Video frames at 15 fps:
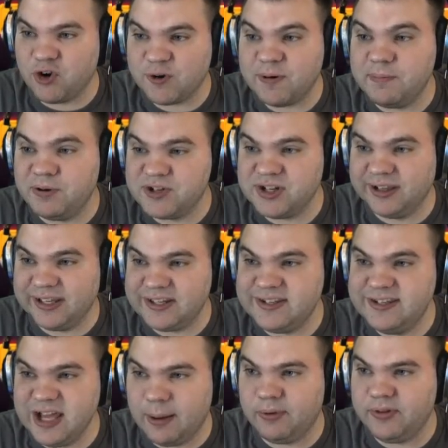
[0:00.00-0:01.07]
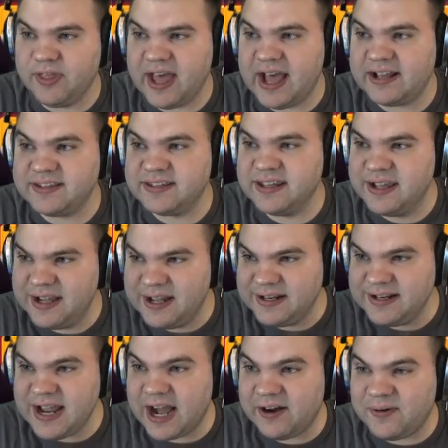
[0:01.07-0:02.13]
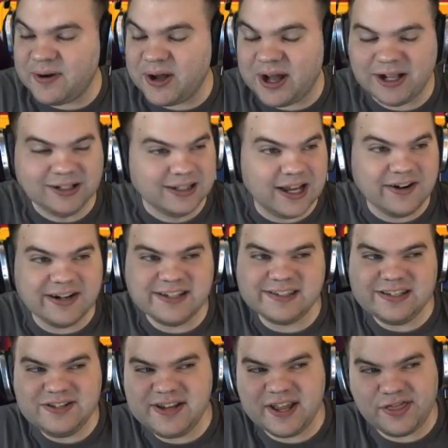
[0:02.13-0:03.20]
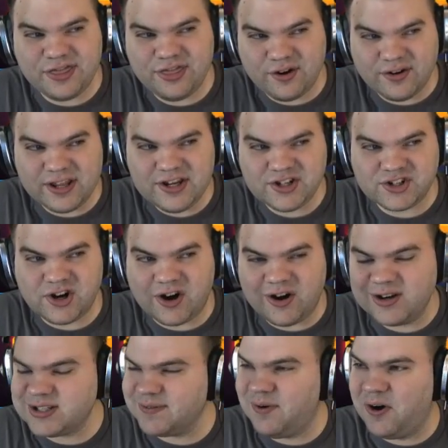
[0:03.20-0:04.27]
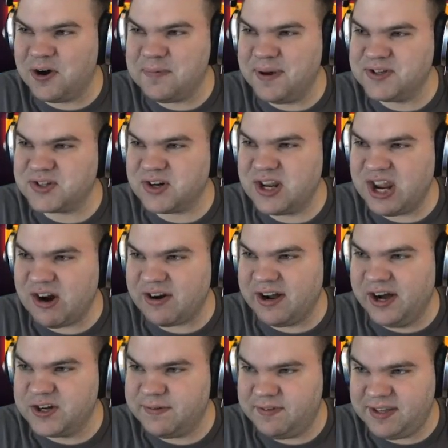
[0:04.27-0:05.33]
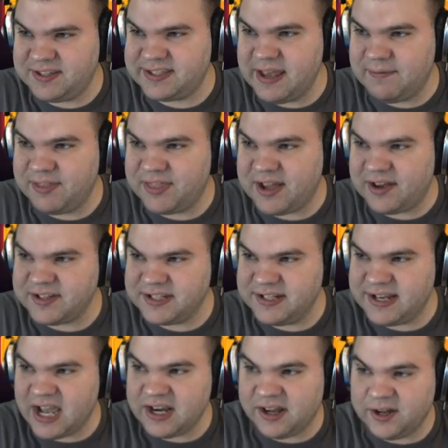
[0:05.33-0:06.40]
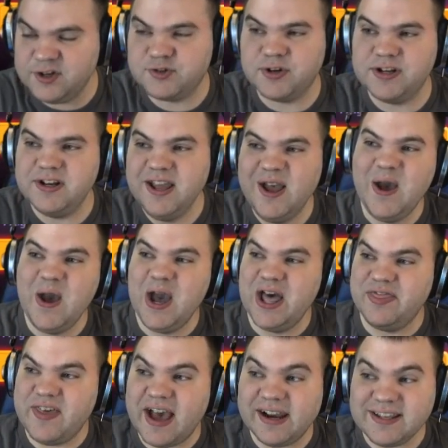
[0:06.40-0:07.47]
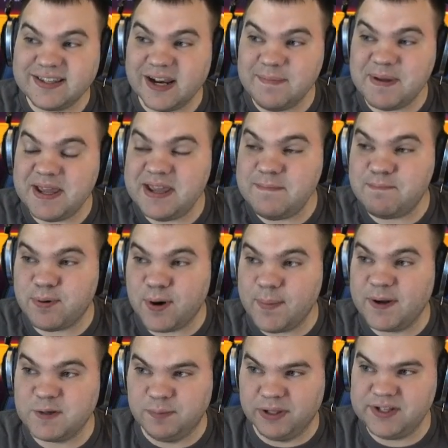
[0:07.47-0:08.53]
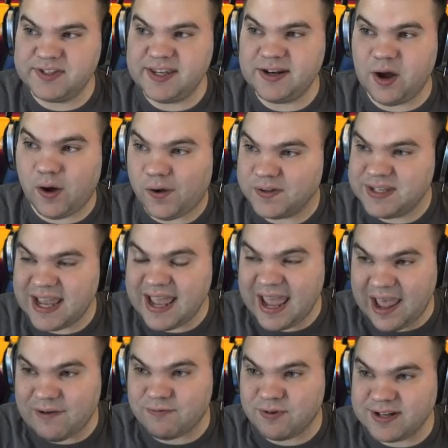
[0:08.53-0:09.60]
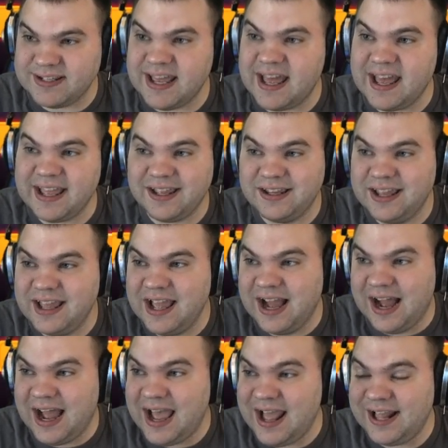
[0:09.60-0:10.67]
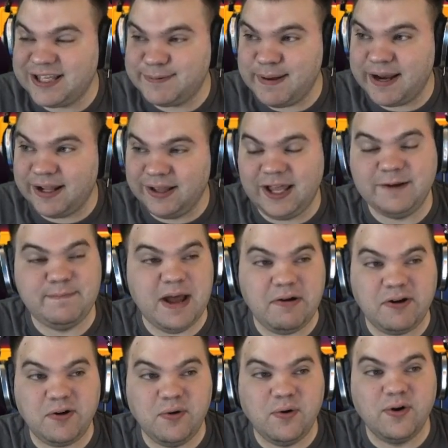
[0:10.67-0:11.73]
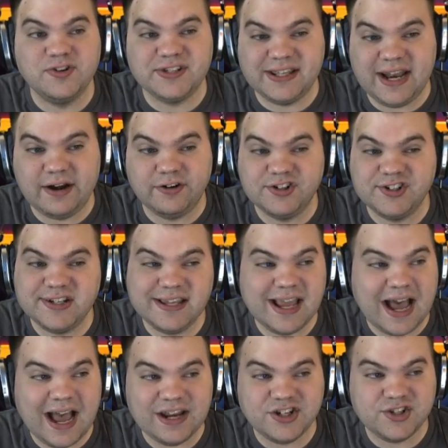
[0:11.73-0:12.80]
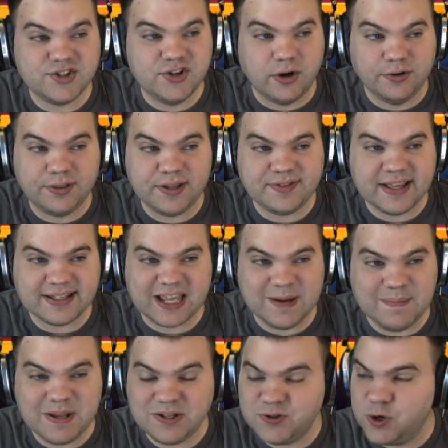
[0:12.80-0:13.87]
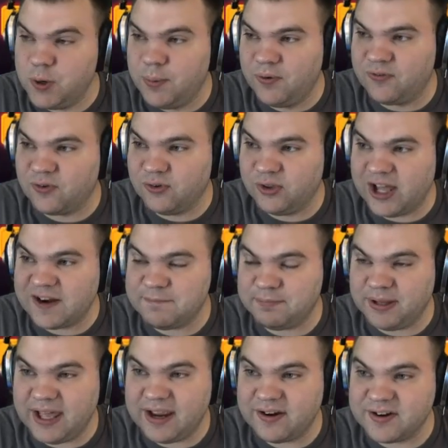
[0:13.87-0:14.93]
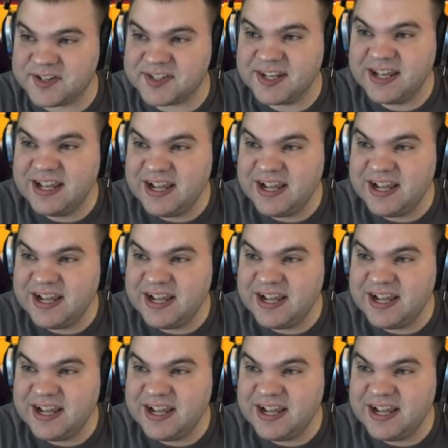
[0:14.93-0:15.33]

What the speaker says: You're gonna be pushing at least double that. Now, hilariously, you get 30 shards of Hulkbuster here at 157,900. That is gonna be pretty much blitzing all day, every day, and spending a lot of power cores and energy. I just don't think that's going to be doable for a lot of players.